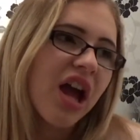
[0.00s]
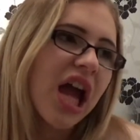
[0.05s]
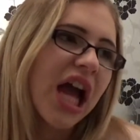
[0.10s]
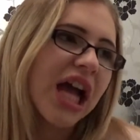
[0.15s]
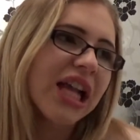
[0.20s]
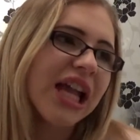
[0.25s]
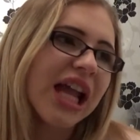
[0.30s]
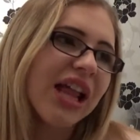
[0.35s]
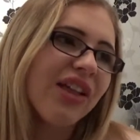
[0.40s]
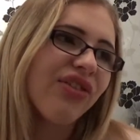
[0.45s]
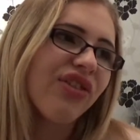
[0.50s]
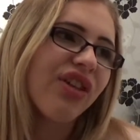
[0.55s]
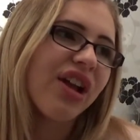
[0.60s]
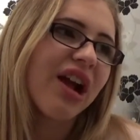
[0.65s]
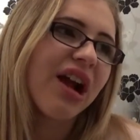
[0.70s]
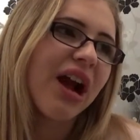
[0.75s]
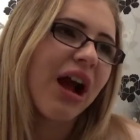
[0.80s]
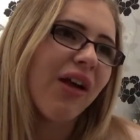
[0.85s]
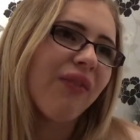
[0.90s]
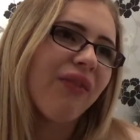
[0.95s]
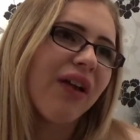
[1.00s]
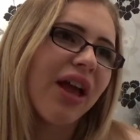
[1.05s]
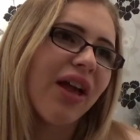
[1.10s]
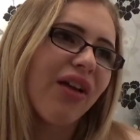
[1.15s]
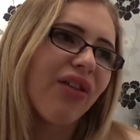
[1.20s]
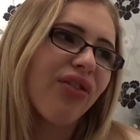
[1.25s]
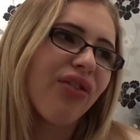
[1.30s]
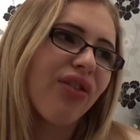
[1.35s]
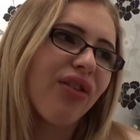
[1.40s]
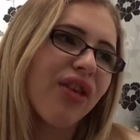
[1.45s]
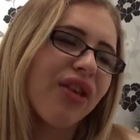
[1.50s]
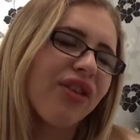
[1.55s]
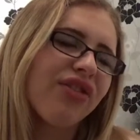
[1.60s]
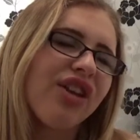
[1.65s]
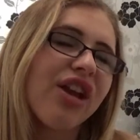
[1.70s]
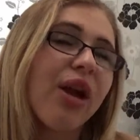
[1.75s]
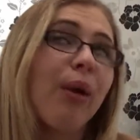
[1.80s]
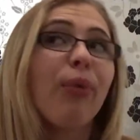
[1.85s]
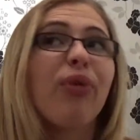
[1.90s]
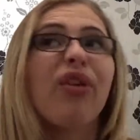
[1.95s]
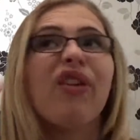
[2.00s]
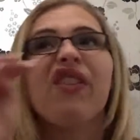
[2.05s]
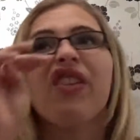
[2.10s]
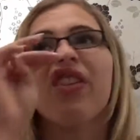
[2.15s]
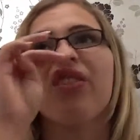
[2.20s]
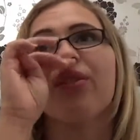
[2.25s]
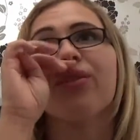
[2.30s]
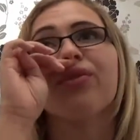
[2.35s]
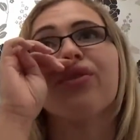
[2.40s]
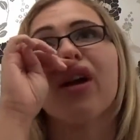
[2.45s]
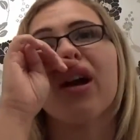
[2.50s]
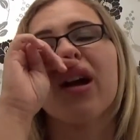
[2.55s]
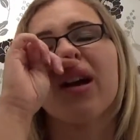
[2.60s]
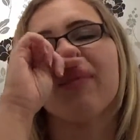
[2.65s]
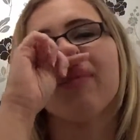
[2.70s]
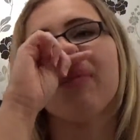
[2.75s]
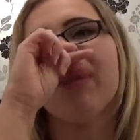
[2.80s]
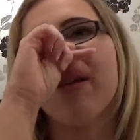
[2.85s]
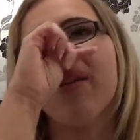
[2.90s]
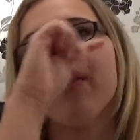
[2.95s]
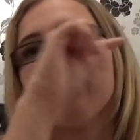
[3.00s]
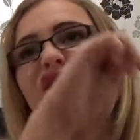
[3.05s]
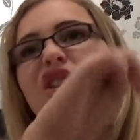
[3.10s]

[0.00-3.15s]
And then she kind of thinks, she obviously thinks it's a jerk mood,